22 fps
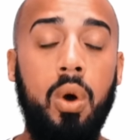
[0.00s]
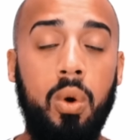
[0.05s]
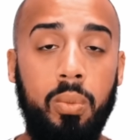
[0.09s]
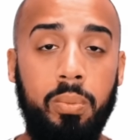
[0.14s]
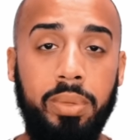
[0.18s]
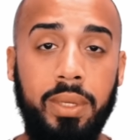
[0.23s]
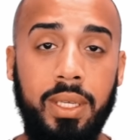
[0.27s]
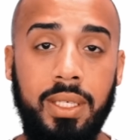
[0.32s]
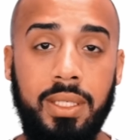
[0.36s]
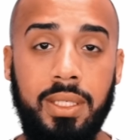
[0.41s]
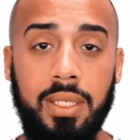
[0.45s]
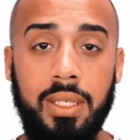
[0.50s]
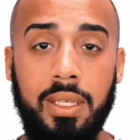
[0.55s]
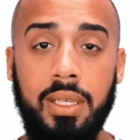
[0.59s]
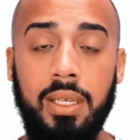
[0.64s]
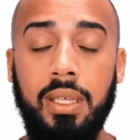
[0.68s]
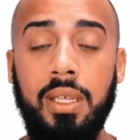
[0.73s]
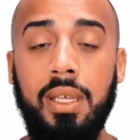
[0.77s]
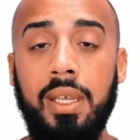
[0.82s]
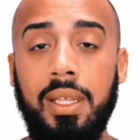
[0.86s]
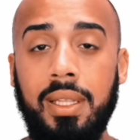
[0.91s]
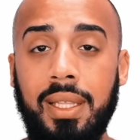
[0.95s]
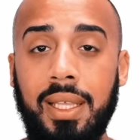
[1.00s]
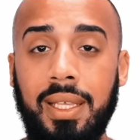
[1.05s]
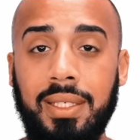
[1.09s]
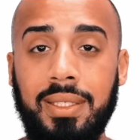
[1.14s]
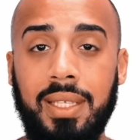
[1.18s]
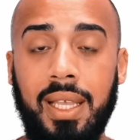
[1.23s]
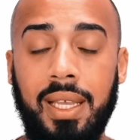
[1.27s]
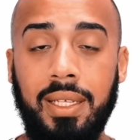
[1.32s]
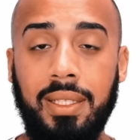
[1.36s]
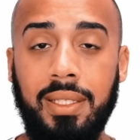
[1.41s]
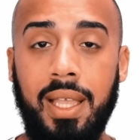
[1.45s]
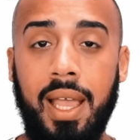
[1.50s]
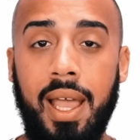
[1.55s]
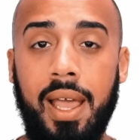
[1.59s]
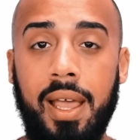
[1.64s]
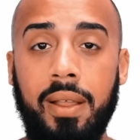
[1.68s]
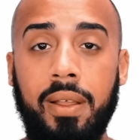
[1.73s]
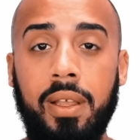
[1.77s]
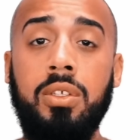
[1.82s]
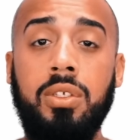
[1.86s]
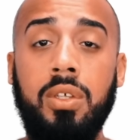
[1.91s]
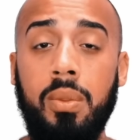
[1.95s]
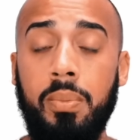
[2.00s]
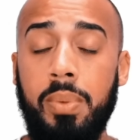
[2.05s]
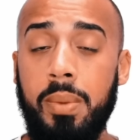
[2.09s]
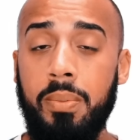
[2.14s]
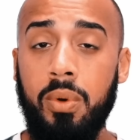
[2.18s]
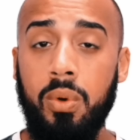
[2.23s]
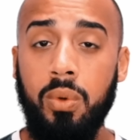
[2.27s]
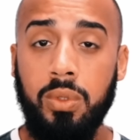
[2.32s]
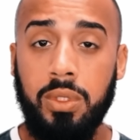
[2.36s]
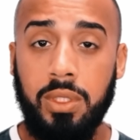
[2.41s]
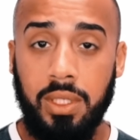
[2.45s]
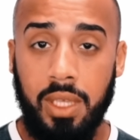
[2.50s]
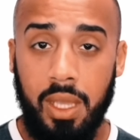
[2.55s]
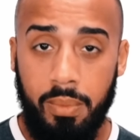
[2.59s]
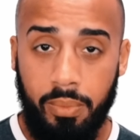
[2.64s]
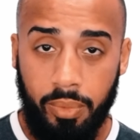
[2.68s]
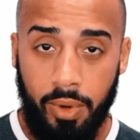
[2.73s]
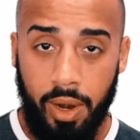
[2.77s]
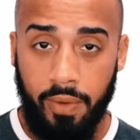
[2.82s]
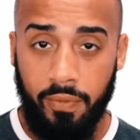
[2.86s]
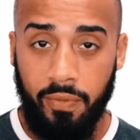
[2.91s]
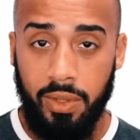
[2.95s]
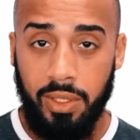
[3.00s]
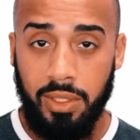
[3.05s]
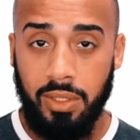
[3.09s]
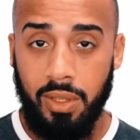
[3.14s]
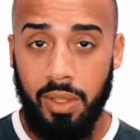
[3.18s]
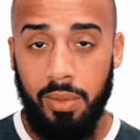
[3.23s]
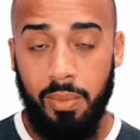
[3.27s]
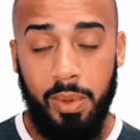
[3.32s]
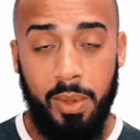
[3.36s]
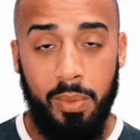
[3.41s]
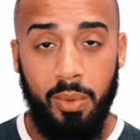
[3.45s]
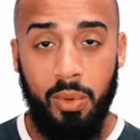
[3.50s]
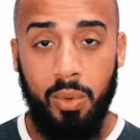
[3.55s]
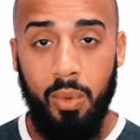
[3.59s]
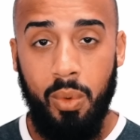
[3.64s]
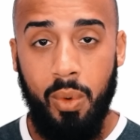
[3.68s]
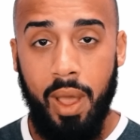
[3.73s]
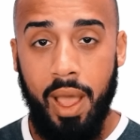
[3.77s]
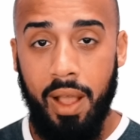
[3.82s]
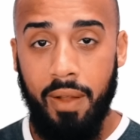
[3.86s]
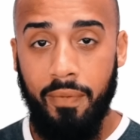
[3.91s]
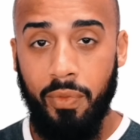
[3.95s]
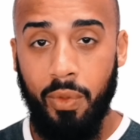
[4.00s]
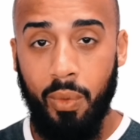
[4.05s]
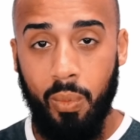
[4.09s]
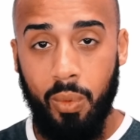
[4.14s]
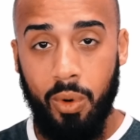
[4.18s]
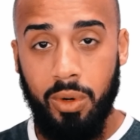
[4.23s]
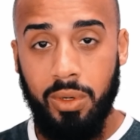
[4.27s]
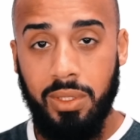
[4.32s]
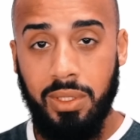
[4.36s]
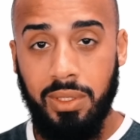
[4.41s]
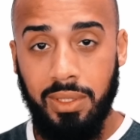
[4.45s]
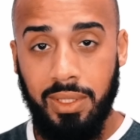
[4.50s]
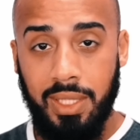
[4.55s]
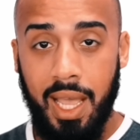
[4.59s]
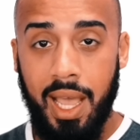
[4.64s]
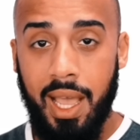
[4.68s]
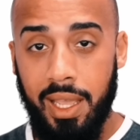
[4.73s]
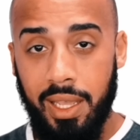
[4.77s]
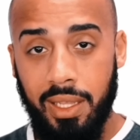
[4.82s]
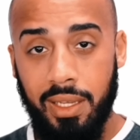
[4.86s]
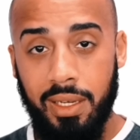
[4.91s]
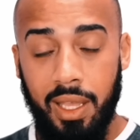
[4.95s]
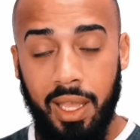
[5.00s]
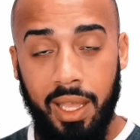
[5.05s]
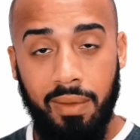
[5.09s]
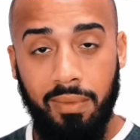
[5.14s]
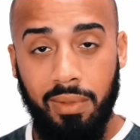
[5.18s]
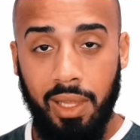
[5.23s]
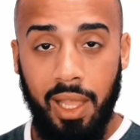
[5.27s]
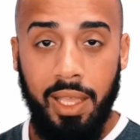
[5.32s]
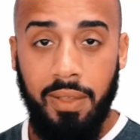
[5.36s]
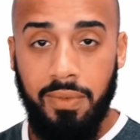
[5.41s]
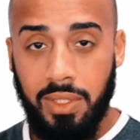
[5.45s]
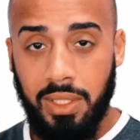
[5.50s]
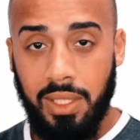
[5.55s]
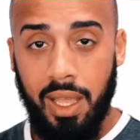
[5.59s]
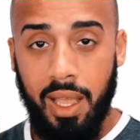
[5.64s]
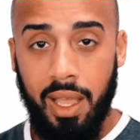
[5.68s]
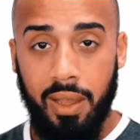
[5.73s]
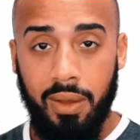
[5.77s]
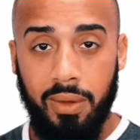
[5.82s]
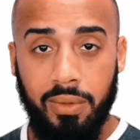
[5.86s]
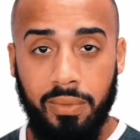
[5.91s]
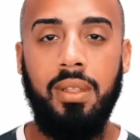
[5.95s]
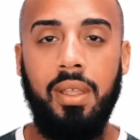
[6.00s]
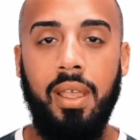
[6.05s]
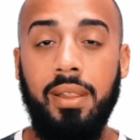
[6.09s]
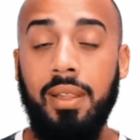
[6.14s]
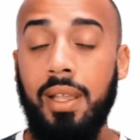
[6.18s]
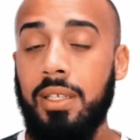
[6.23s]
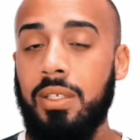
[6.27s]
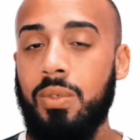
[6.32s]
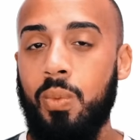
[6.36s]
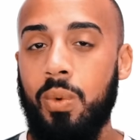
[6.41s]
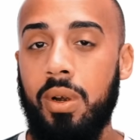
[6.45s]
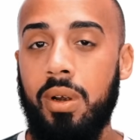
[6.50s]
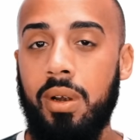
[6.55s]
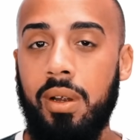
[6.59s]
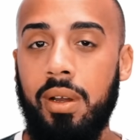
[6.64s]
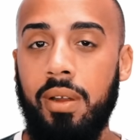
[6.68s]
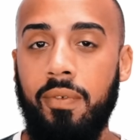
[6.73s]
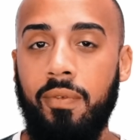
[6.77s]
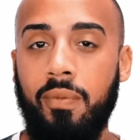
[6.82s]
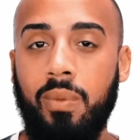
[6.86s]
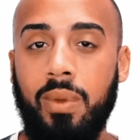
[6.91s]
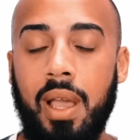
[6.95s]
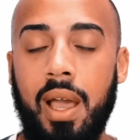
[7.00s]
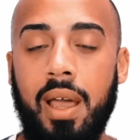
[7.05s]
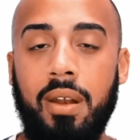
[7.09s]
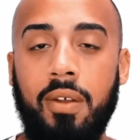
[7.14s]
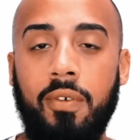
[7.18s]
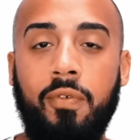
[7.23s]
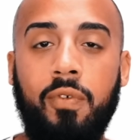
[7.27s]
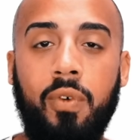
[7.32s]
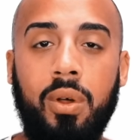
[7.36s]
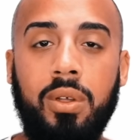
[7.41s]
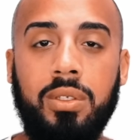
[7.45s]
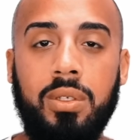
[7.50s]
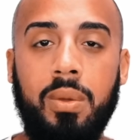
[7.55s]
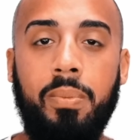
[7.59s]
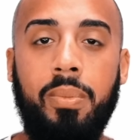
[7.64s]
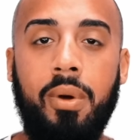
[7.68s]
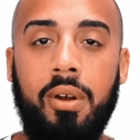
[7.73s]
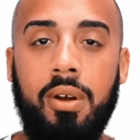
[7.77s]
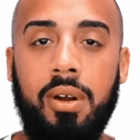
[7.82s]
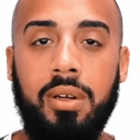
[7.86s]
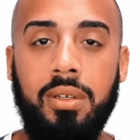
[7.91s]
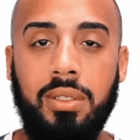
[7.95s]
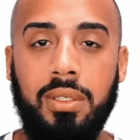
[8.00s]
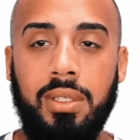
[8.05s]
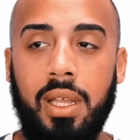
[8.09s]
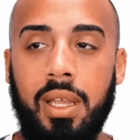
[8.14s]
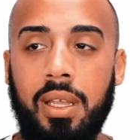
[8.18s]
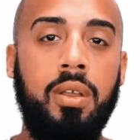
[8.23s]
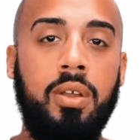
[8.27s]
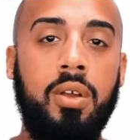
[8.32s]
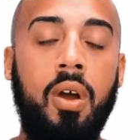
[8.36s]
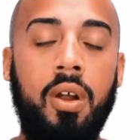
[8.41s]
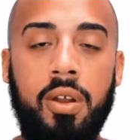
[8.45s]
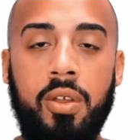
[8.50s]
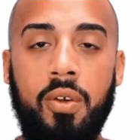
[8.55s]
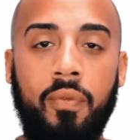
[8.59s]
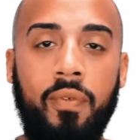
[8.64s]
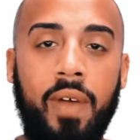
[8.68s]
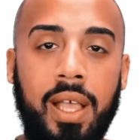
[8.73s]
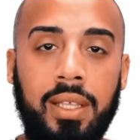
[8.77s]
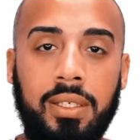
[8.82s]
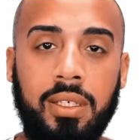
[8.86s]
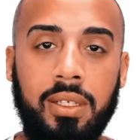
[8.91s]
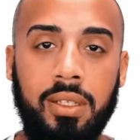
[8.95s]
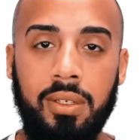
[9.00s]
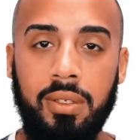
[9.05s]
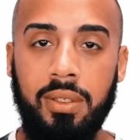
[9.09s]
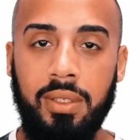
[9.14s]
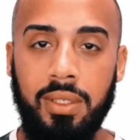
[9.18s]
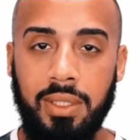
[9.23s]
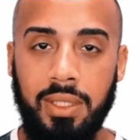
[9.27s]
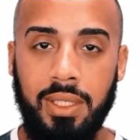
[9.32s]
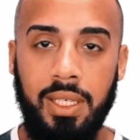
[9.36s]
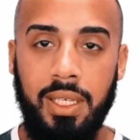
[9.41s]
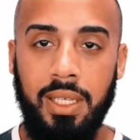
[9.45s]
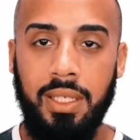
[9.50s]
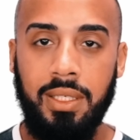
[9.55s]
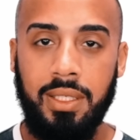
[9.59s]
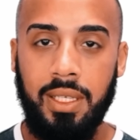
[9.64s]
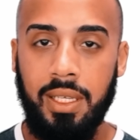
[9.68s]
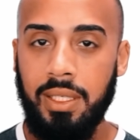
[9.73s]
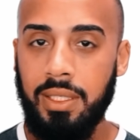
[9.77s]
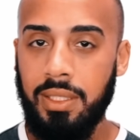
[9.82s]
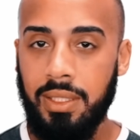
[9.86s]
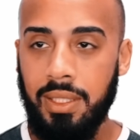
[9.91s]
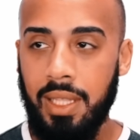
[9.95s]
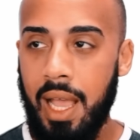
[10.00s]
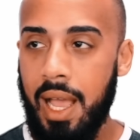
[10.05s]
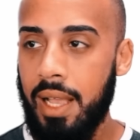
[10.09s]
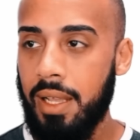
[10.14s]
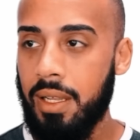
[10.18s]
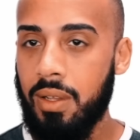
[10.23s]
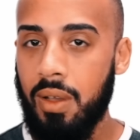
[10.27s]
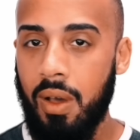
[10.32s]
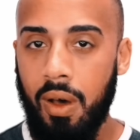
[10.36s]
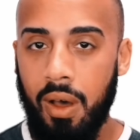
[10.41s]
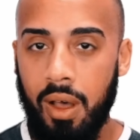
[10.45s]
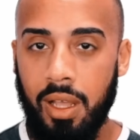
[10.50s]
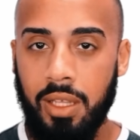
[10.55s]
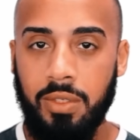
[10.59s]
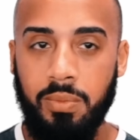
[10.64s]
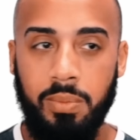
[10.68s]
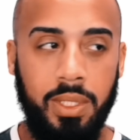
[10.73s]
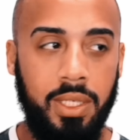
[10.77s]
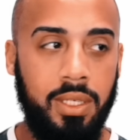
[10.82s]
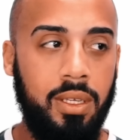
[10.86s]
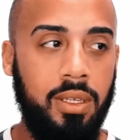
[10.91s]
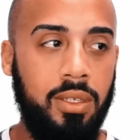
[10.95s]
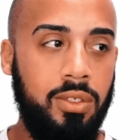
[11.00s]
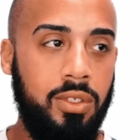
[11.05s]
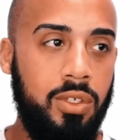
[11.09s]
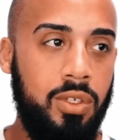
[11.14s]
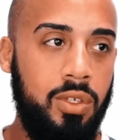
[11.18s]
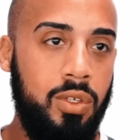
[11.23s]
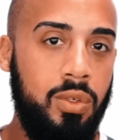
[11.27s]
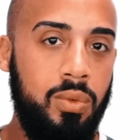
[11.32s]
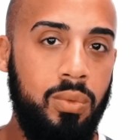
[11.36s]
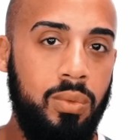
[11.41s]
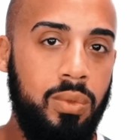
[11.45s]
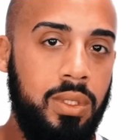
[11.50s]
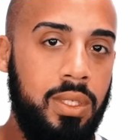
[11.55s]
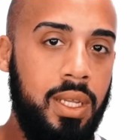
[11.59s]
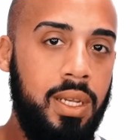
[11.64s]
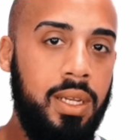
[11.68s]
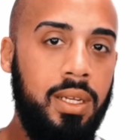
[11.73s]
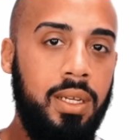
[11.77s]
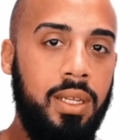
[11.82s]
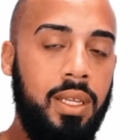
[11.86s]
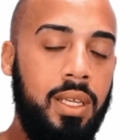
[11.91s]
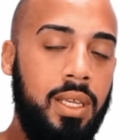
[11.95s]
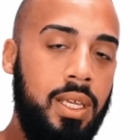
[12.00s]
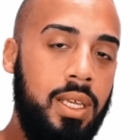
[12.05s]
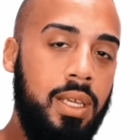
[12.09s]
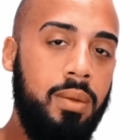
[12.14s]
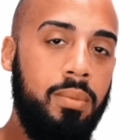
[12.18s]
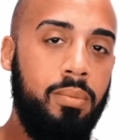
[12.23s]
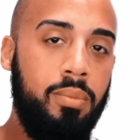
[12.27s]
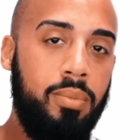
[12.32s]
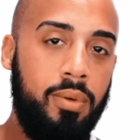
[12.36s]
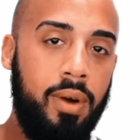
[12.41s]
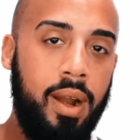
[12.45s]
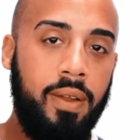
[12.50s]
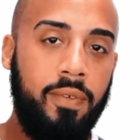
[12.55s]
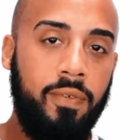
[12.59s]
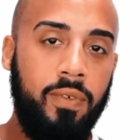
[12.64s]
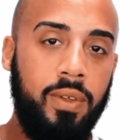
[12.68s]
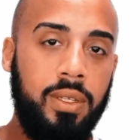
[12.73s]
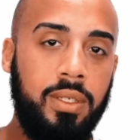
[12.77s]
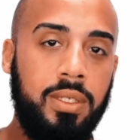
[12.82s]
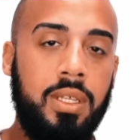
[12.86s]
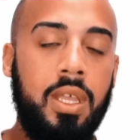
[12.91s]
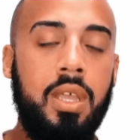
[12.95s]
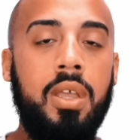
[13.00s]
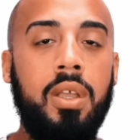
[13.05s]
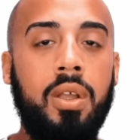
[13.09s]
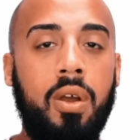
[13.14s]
obesity, things like that. So the people who skip breakfast are the people who have the worst diet and lifestyle. And that's where it kind of falls apart, is that cardiovascular disease is not caused because you didn't eat breakfast.